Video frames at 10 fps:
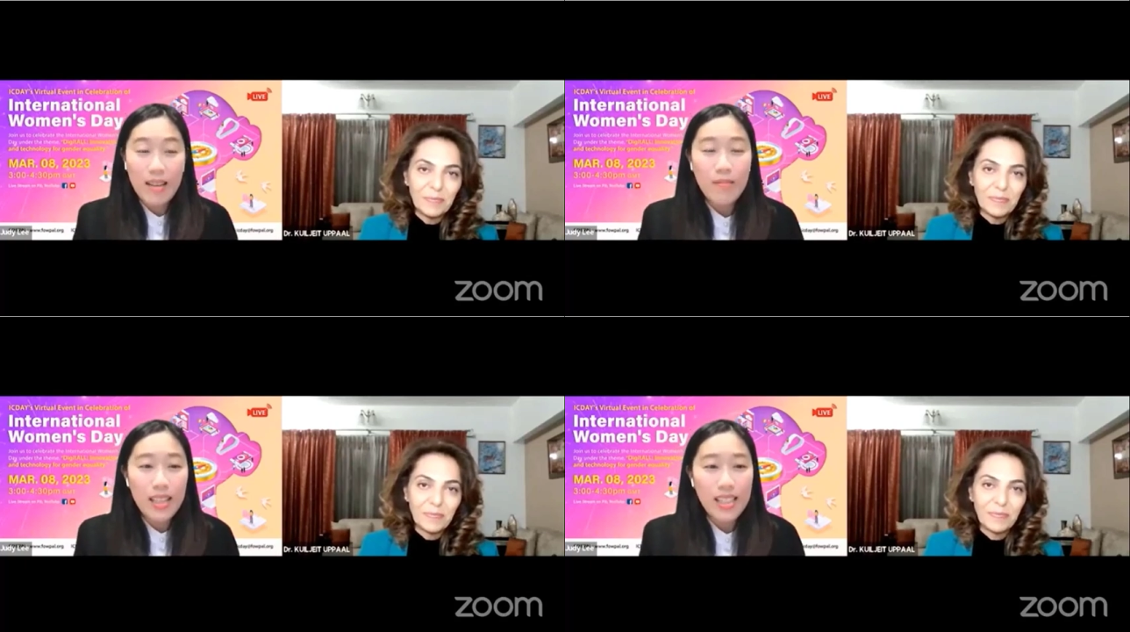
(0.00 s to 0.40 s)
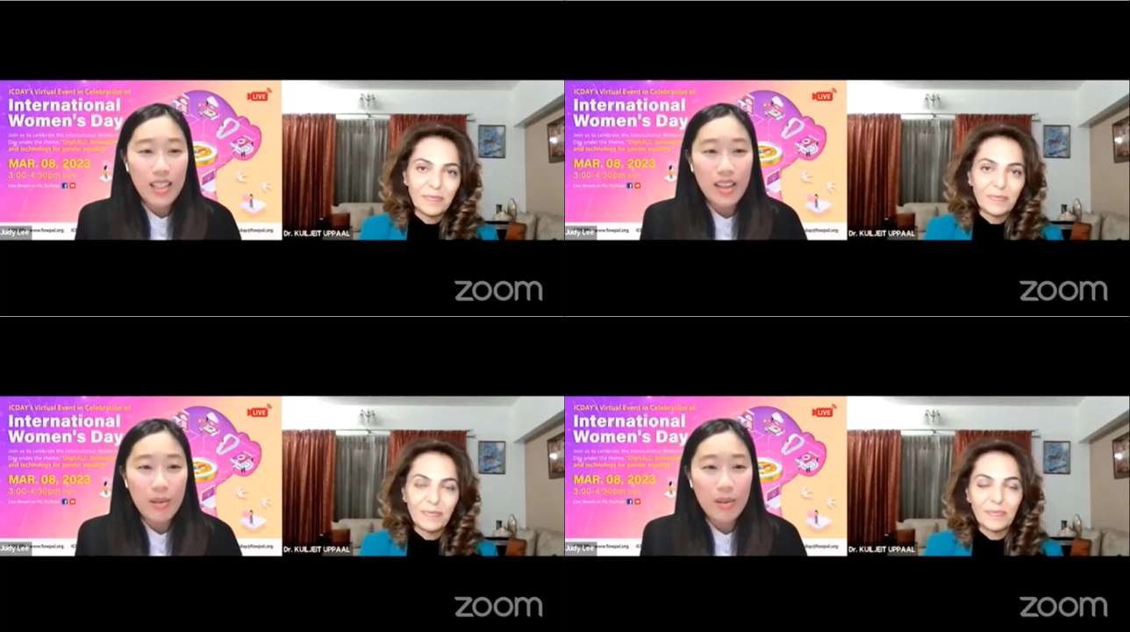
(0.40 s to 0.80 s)
Speaker 1: theme
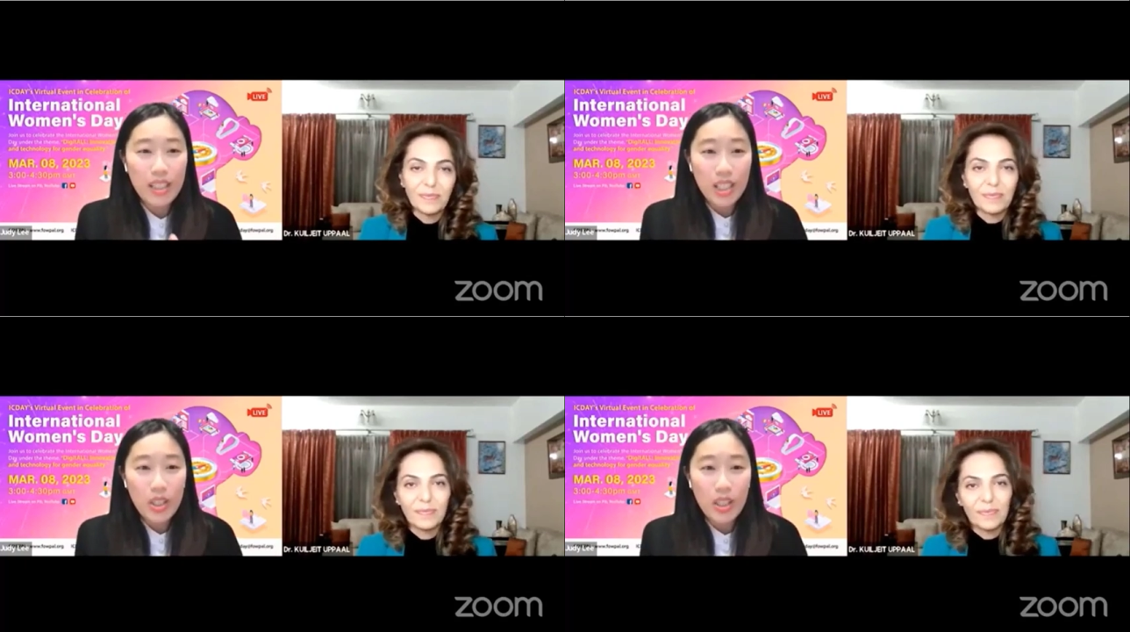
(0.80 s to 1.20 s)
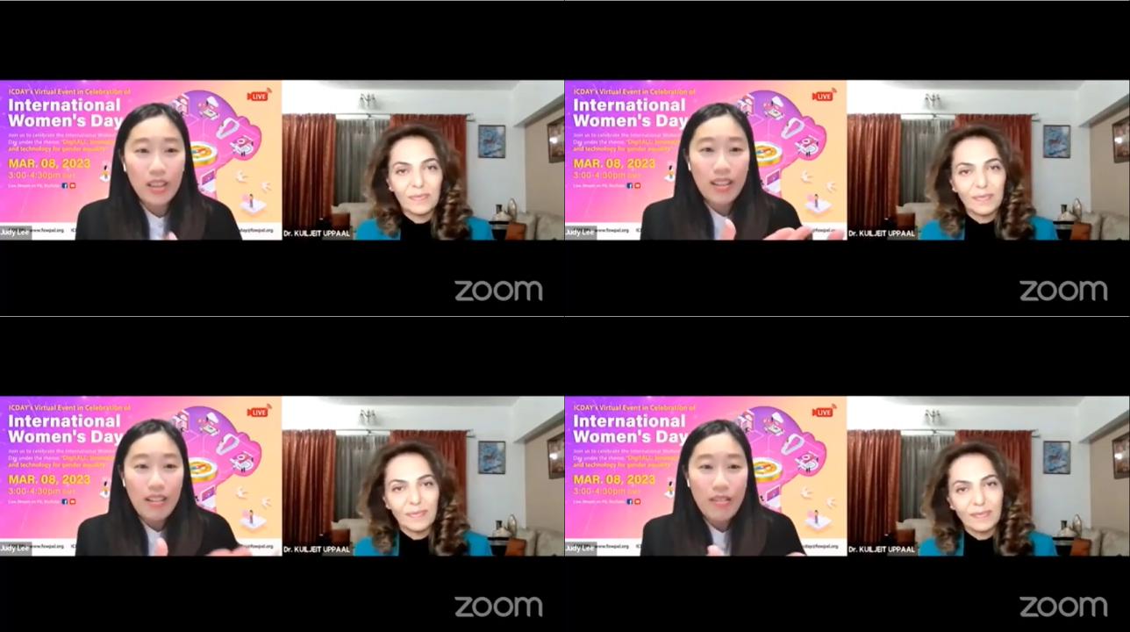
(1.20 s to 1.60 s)
this year with
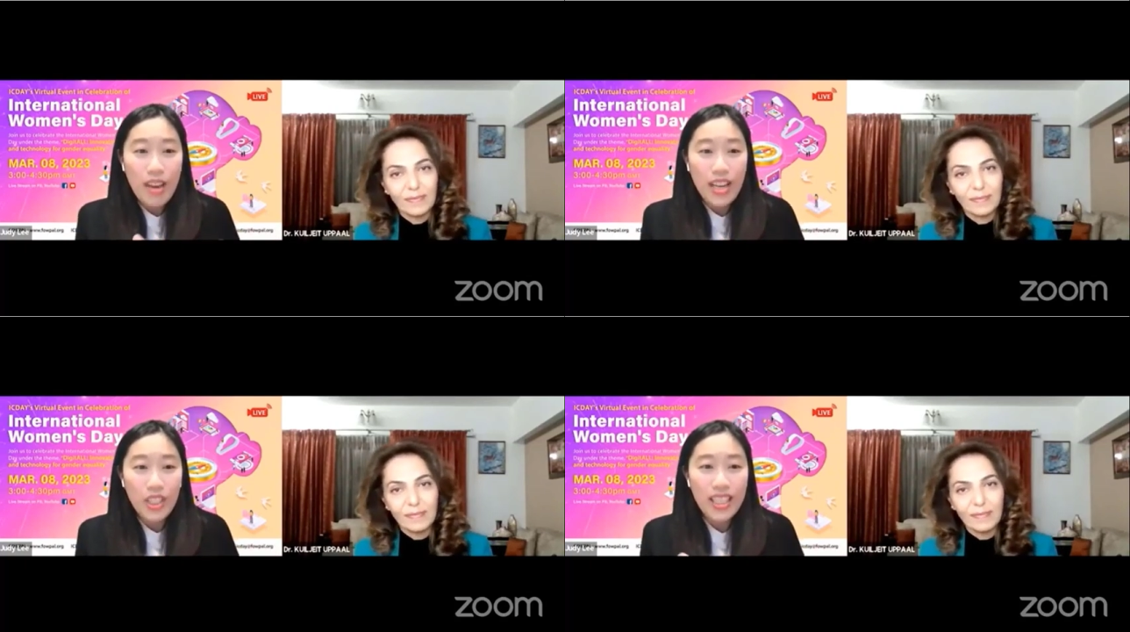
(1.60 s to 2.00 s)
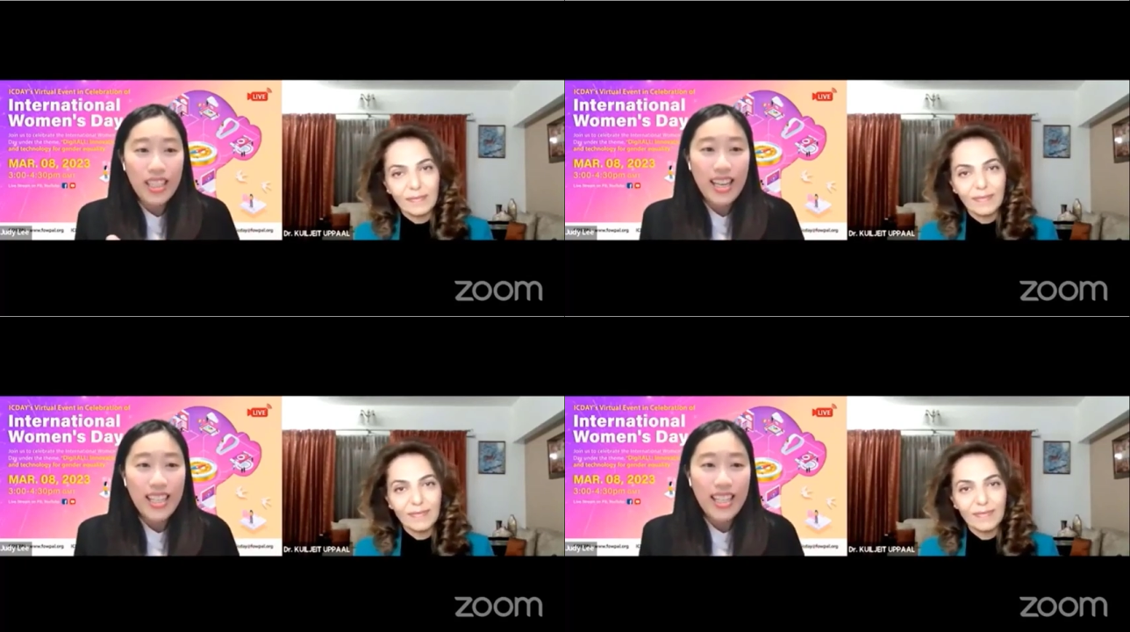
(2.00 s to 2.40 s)
digital
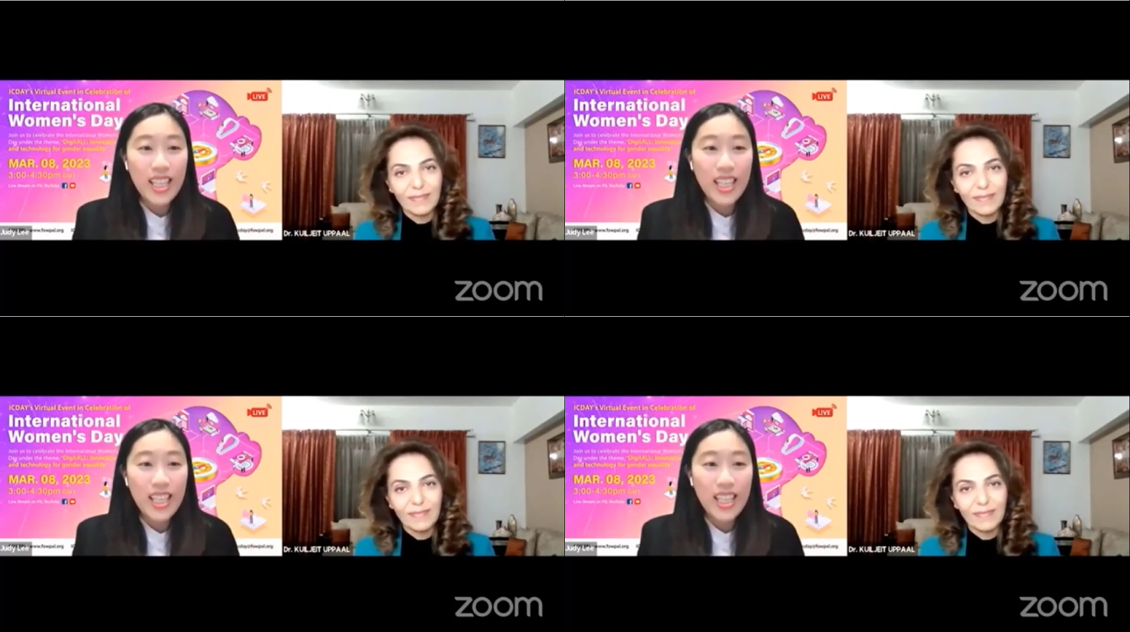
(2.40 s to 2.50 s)
innovation